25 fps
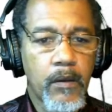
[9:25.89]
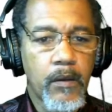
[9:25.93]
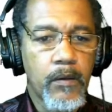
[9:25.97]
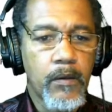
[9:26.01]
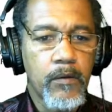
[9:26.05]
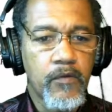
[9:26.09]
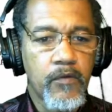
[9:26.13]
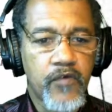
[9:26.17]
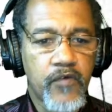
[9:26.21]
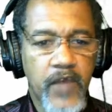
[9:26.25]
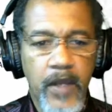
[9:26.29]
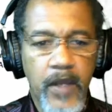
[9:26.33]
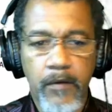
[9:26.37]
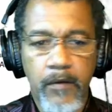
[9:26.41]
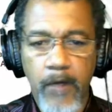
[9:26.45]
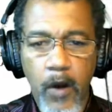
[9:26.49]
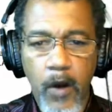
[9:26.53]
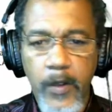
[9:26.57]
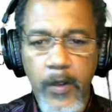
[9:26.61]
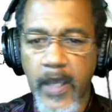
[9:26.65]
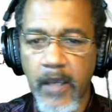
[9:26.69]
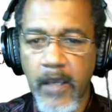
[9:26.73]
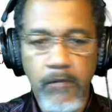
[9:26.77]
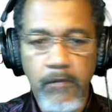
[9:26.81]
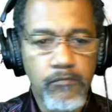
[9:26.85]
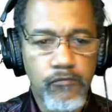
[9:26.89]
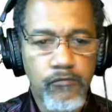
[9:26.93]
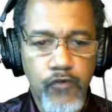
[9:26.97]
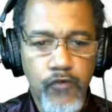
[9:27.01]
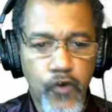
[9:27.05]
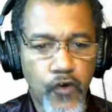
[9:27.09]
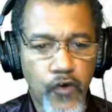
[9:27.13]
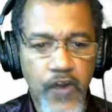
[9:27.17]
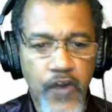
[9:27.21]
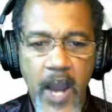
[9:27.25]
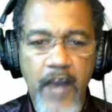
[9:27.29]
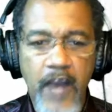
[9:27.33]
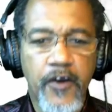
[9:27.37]
said, okay, you're
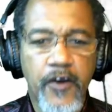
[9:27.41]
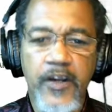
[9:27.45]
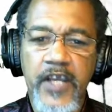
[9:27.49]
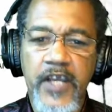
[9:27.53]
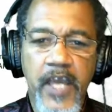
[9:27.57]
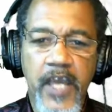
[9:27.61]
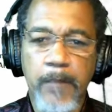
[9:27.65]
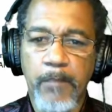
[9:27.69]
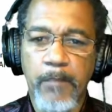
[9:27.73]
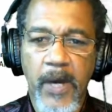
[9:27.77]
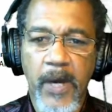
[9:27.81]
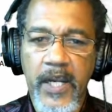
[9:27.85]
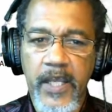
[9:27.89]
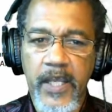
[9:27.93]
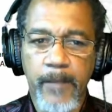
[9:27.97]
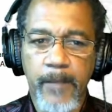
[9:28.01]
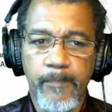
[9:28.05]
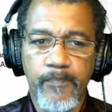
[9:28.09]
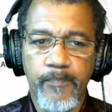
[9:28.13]
not going to get money.